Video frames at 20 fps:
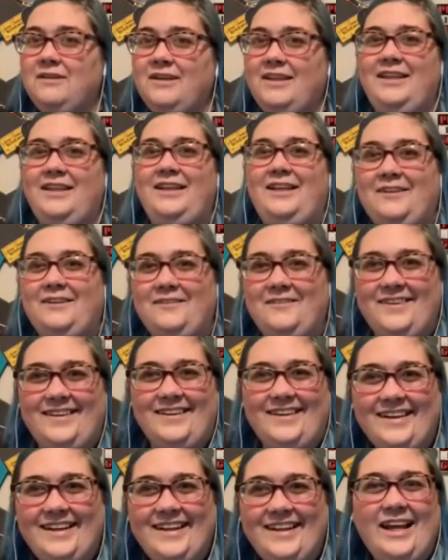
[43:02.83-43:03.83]
with you,
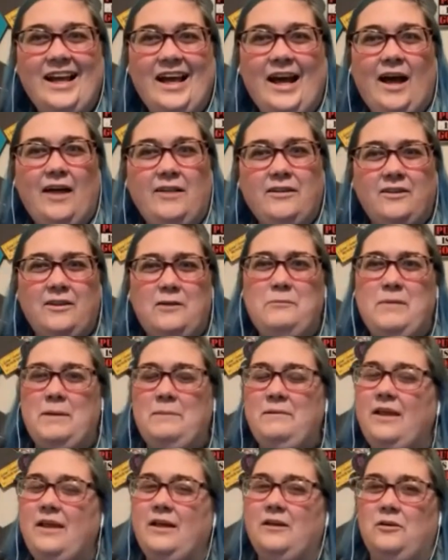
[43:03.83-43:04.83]
other than
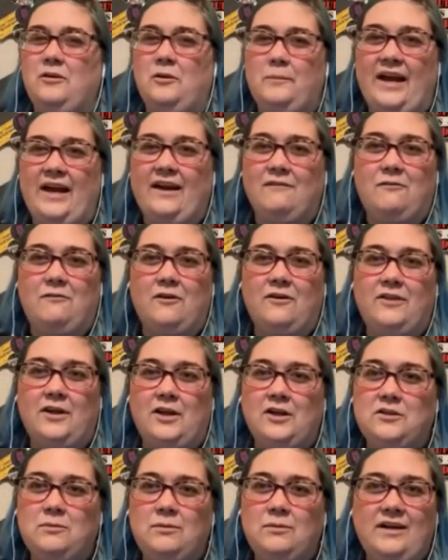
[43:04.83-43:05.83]
maybe like a little back and forth
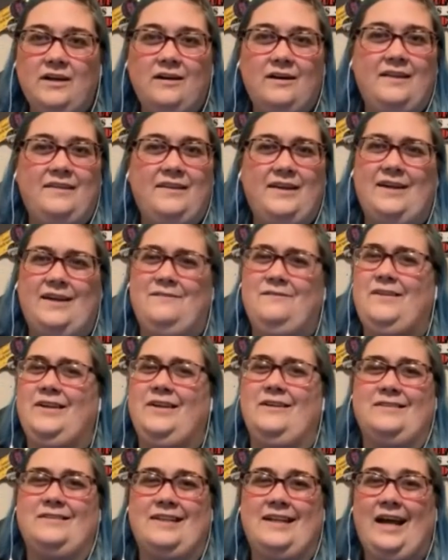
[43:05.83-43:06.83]
on Twitter. I think I've you
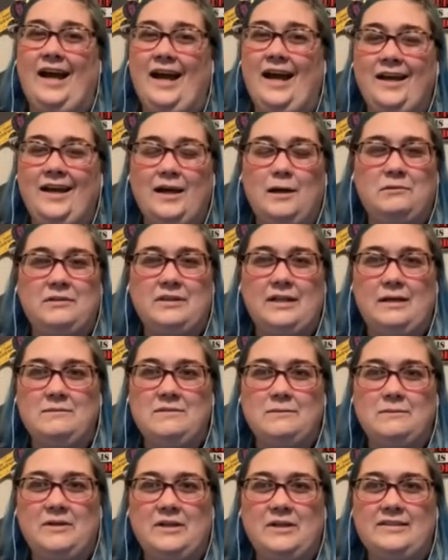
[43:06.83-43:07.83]
know said hi a couple
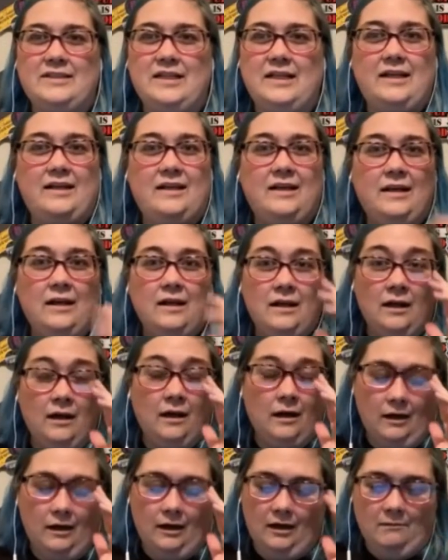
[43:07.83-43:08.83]
times in person.
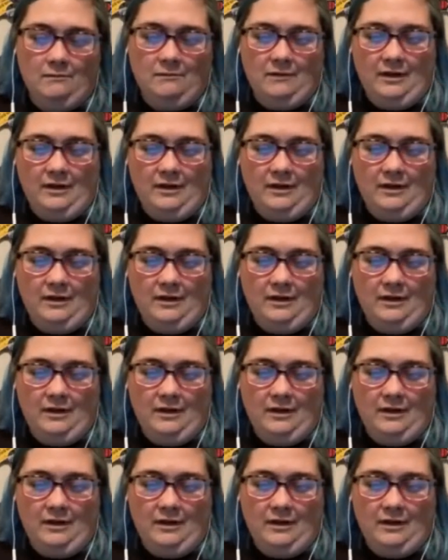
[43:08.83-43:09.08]
Sure. Um,